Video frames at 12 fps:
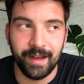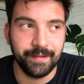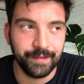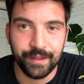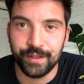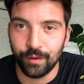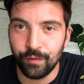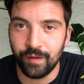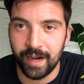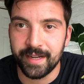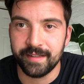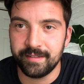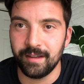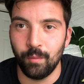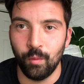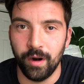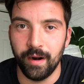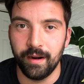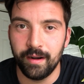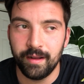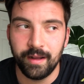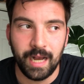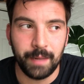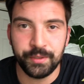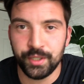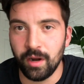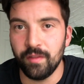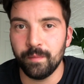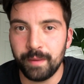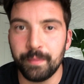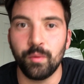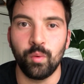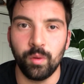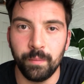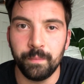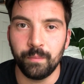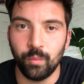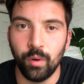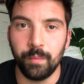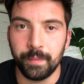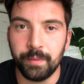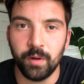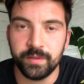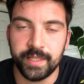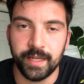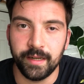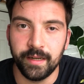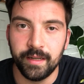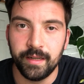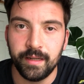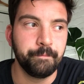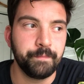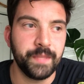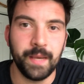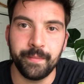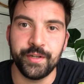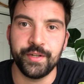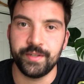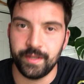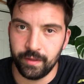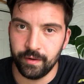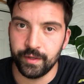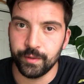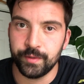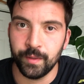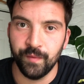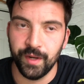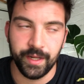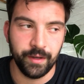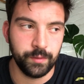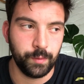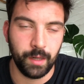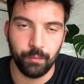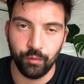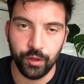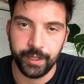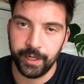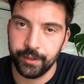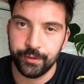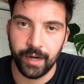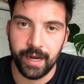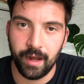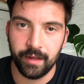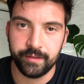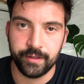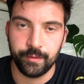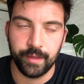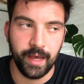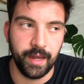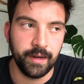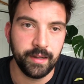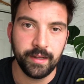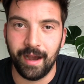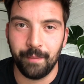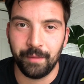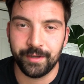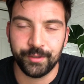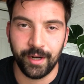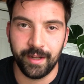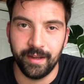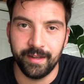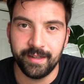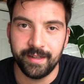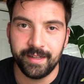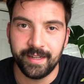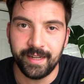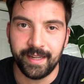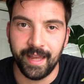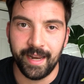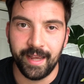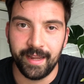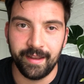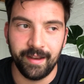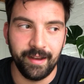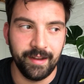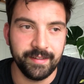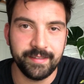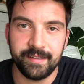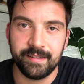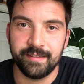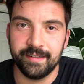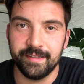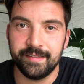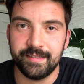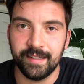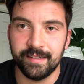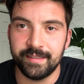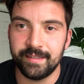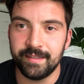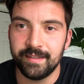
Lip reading: You'll find it somewhere. I'm sure other people will be posting the images in their YouTube videos, but I'm really gonna try not to do that. I'm not trying to get a cease and desist.